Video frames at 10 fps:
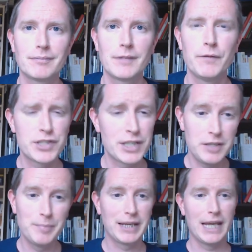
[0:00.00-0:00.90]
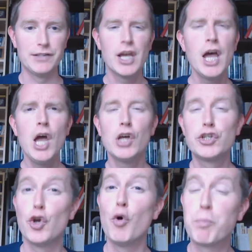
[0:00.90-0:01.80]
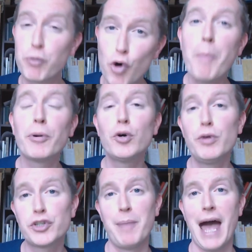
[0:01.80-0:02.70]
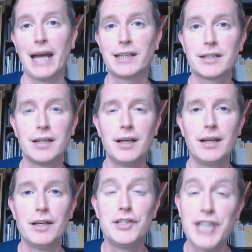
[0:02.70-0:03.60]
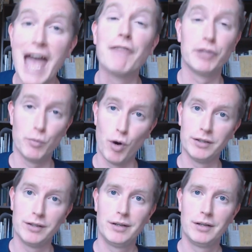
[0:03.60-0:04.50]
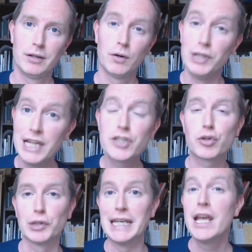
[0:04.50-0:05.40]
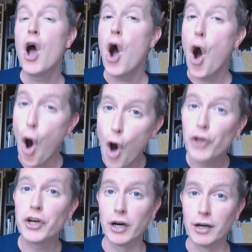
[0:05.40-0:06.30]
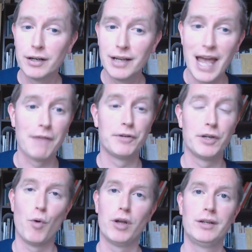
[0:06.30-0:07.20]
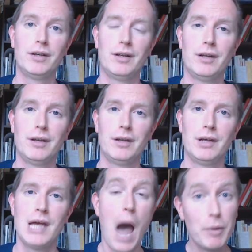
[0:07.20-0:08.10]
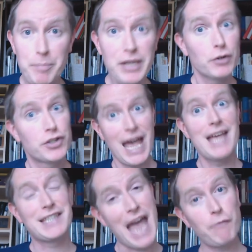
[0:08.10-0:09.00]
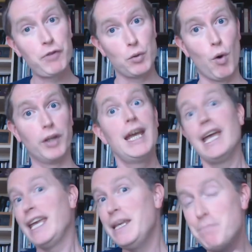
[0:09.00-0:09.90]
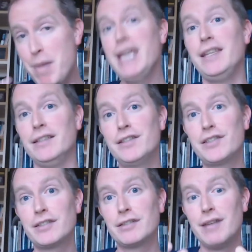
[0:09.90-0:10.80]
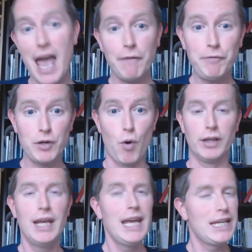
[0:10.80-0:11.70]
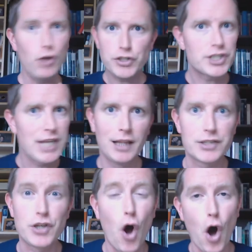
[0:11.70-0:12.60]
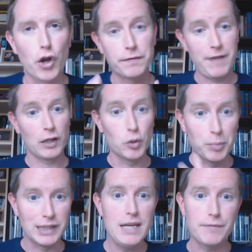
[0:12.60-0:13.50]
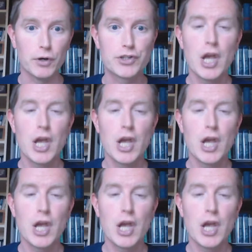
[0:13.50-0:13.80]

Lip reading: Verse 17 begins, "Show proper respect to everyone," or literally, "honor everyone." And when Peter says everyone, he means everyone. He's not just telling us to honor fellow believers.